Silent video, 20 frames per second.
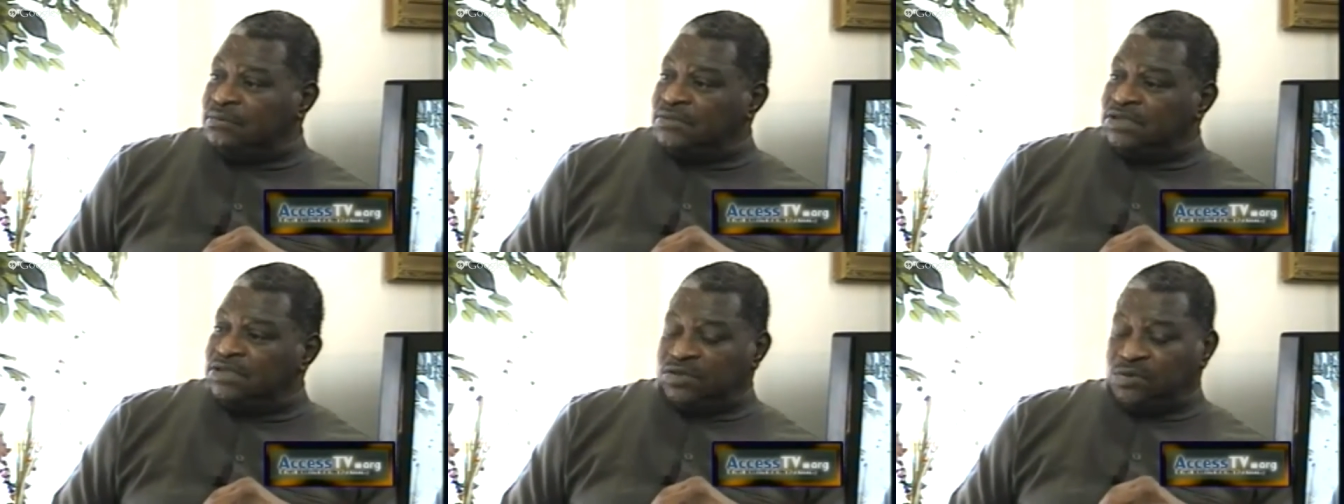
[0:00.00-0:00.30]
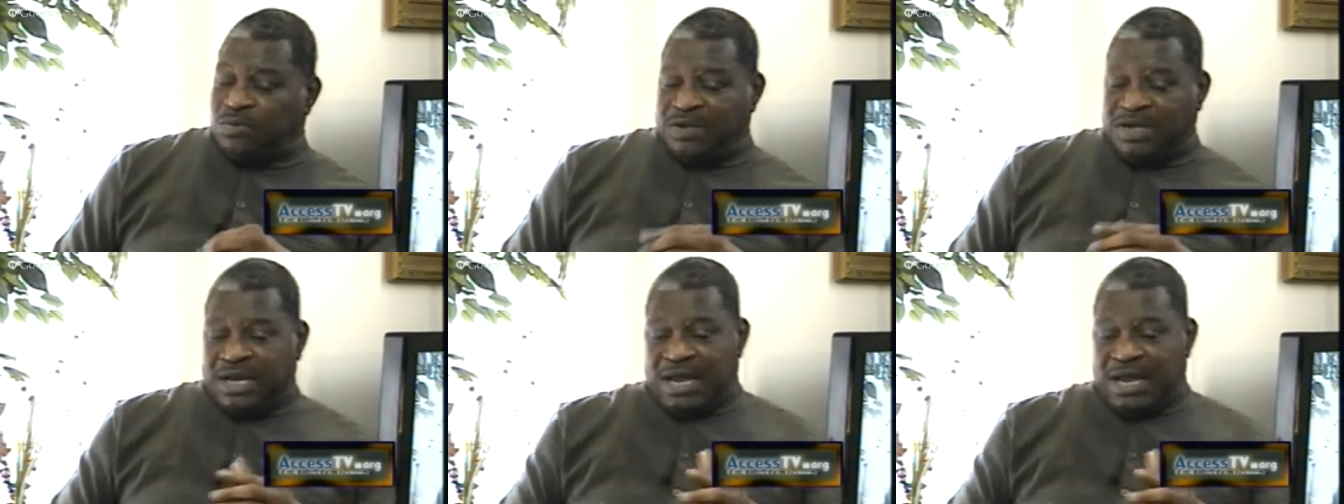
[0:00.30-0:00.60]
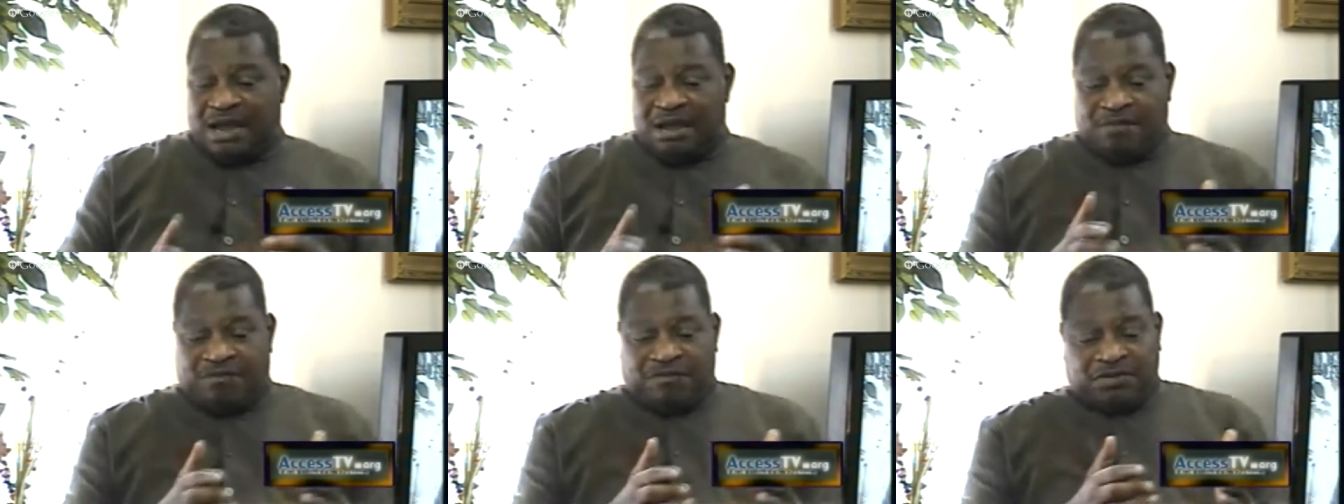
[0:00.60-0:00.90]
So we
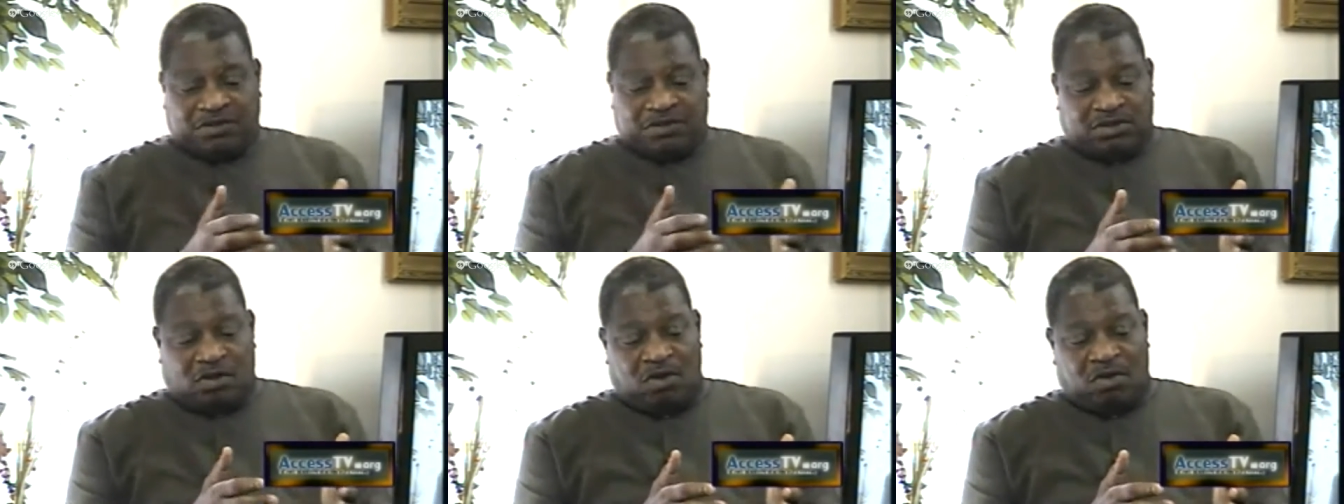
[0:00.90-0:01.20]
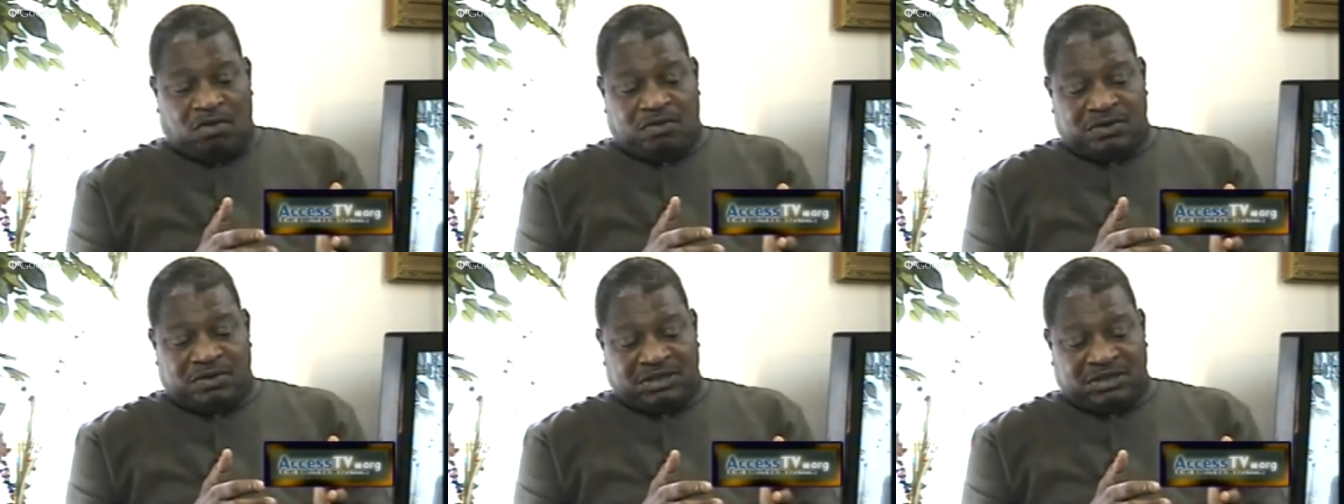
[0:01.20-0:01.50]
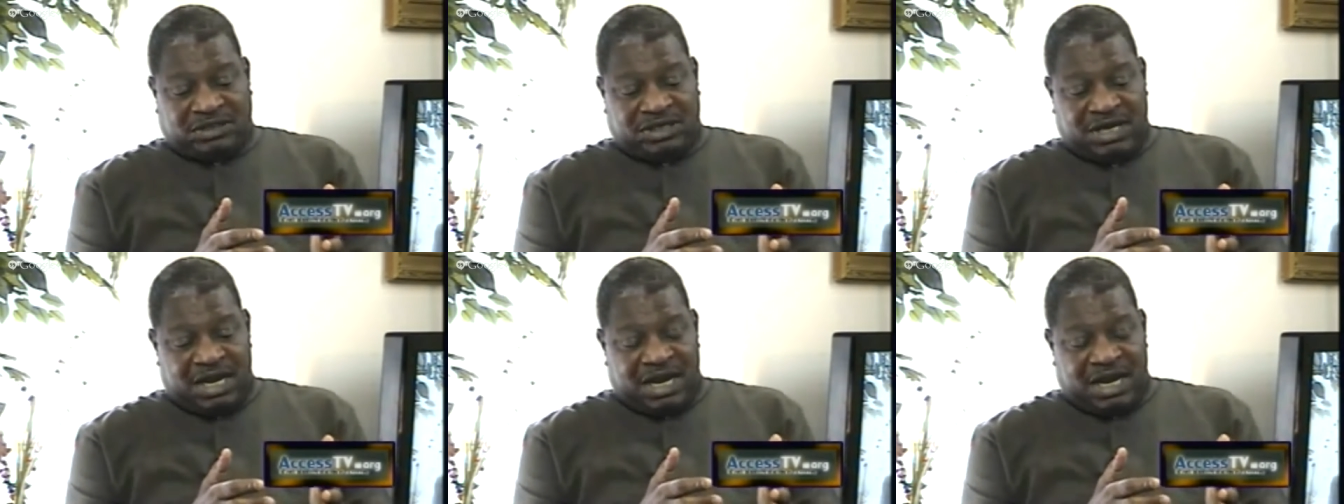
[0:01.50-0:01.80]
have
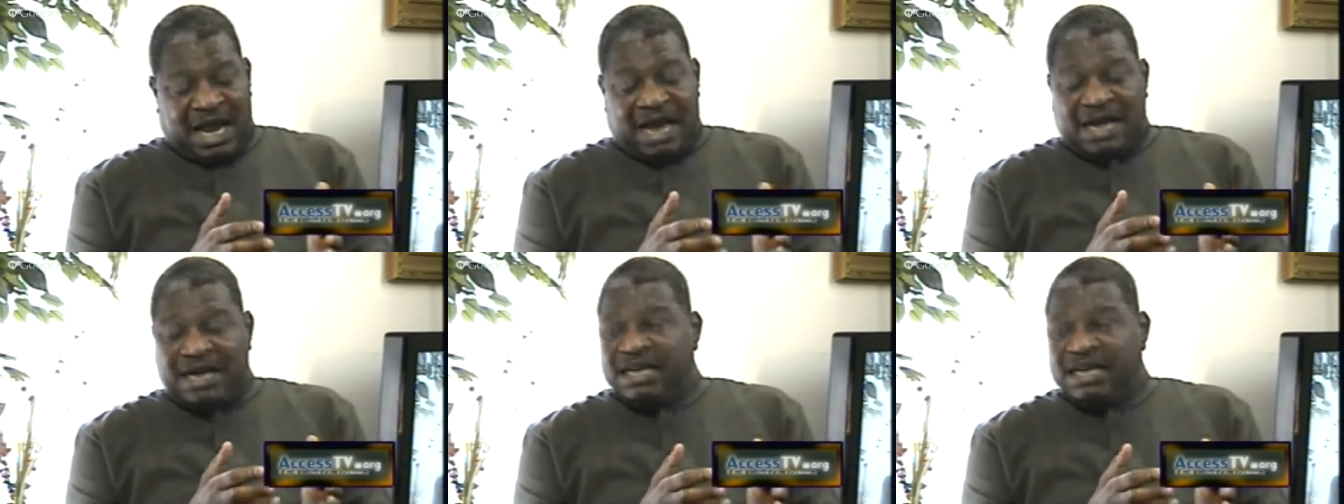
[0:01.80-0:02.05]
always a